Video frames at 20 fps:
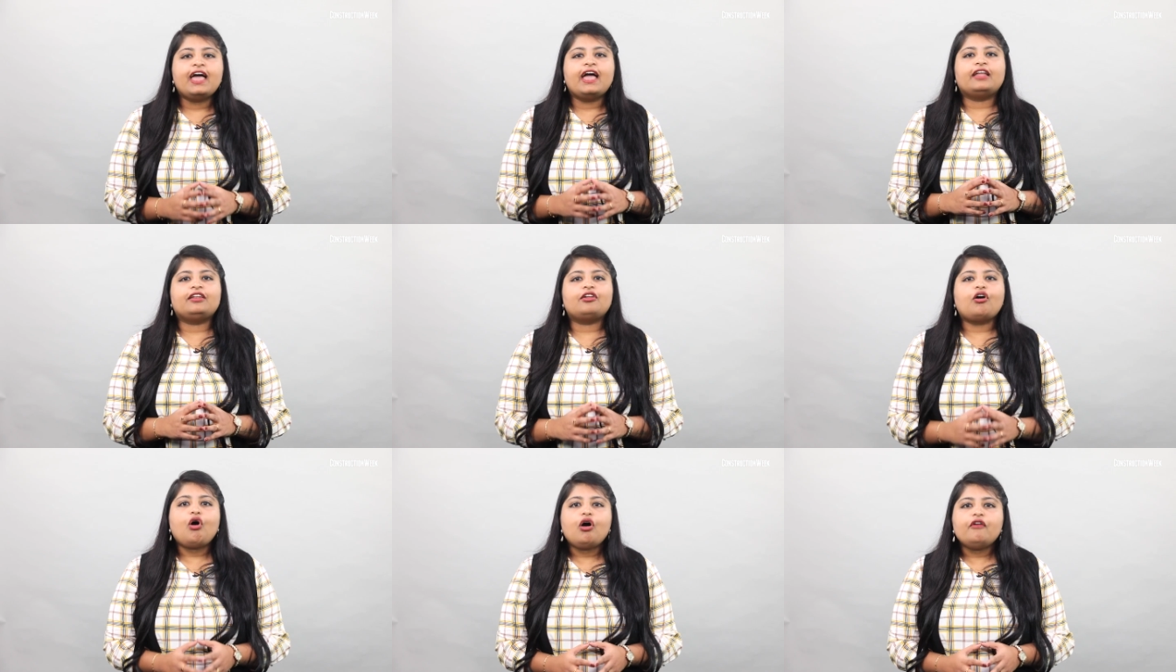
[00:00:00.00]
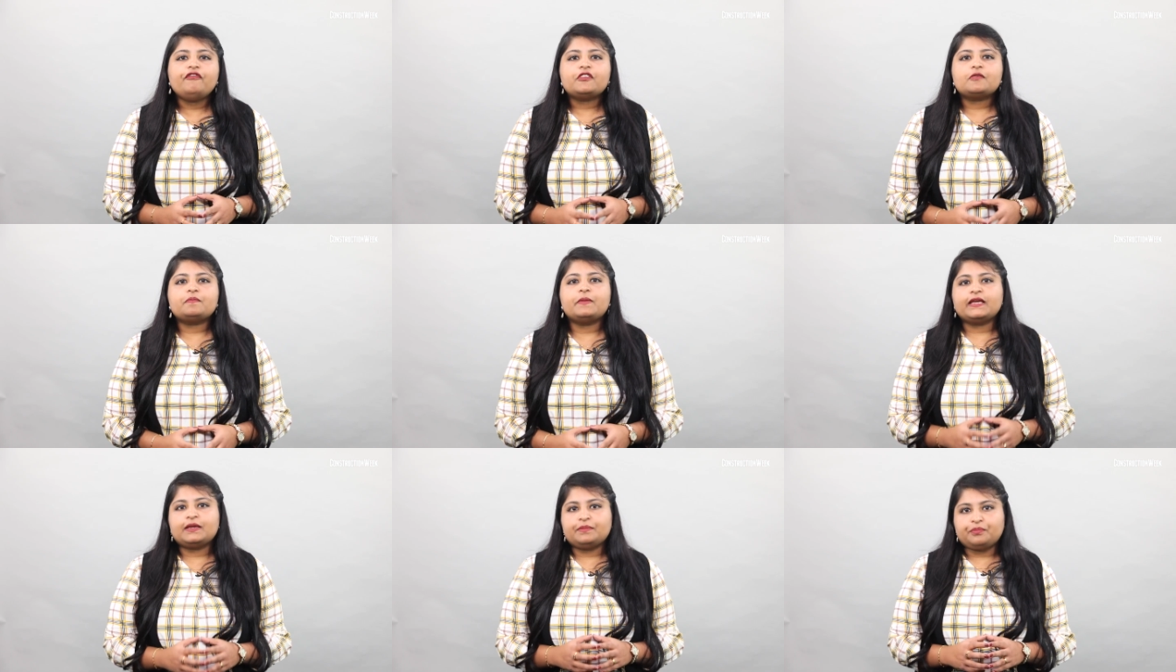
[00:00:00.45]
an
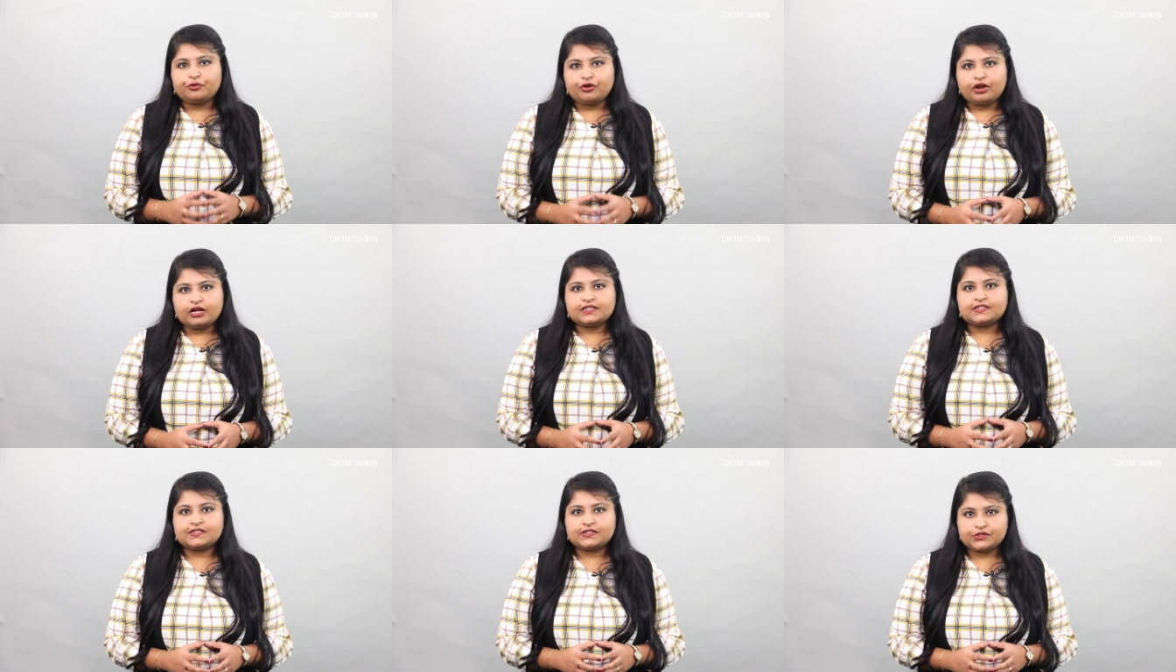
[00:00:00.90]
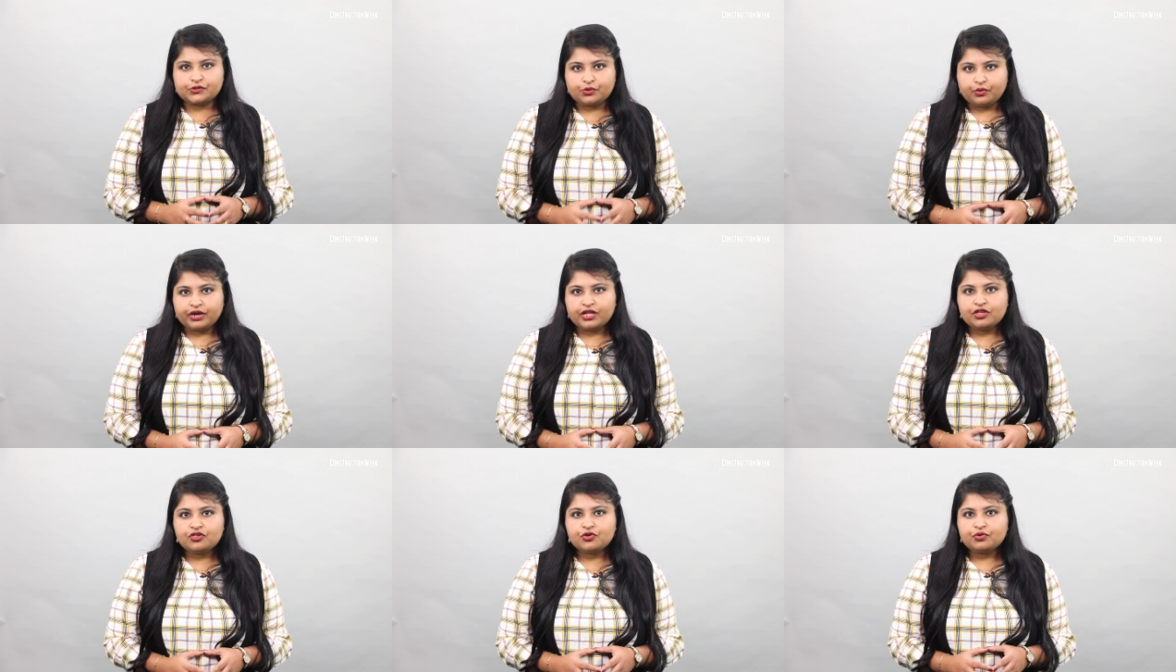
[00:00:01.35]
off-spec products
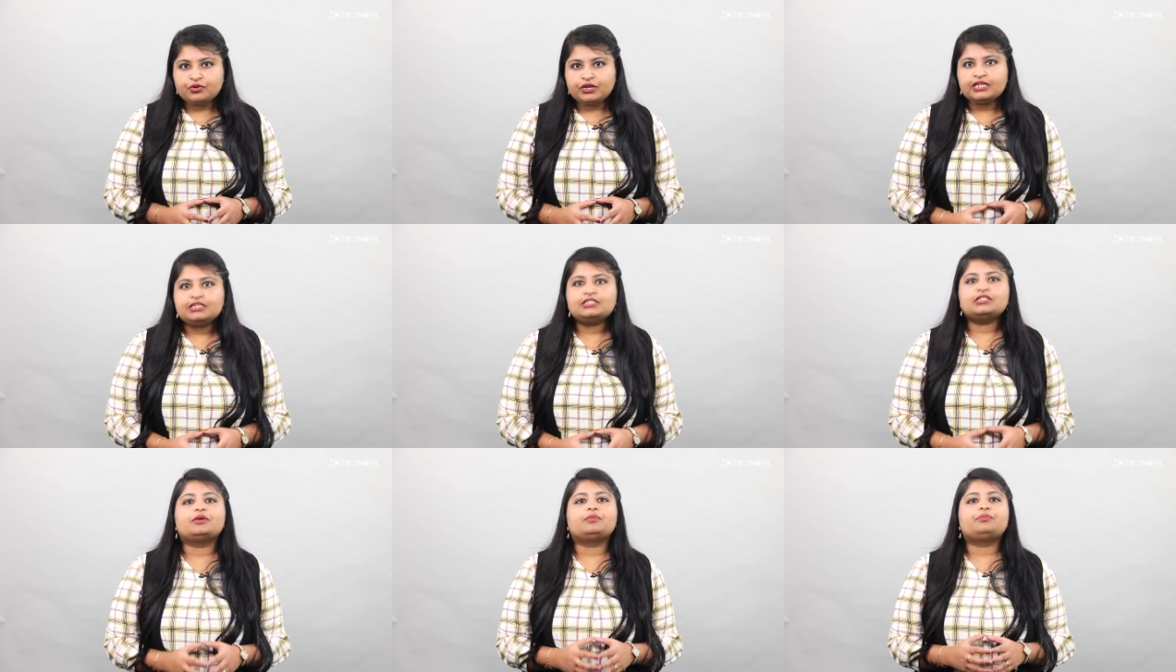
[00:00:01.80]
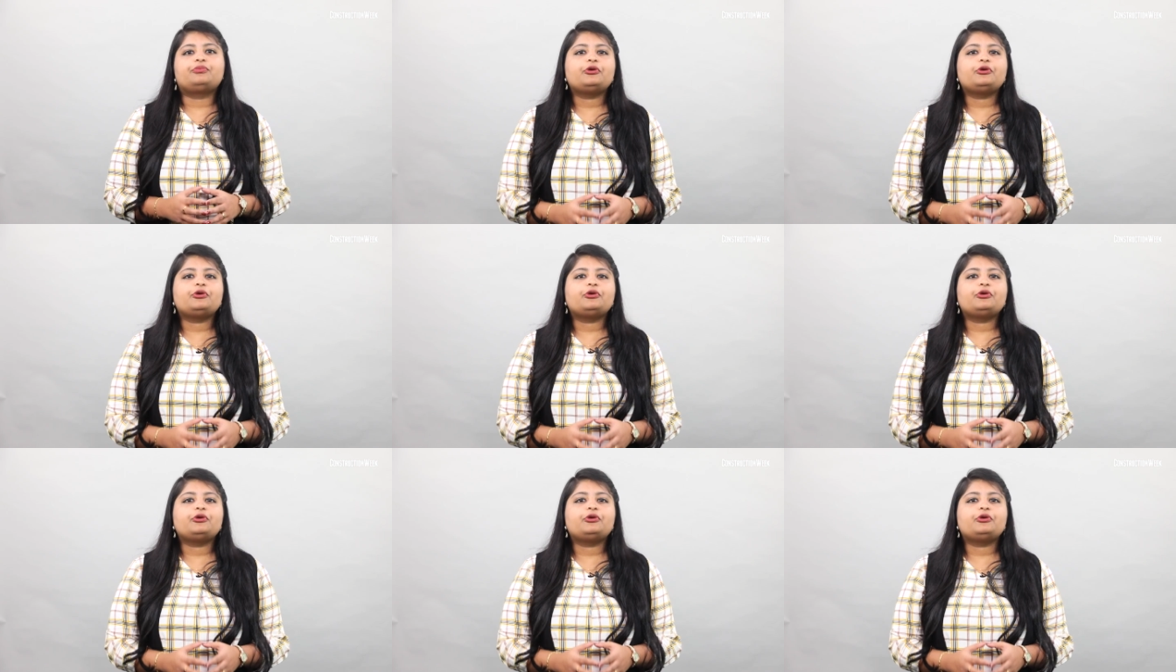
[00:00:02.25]
storage unit,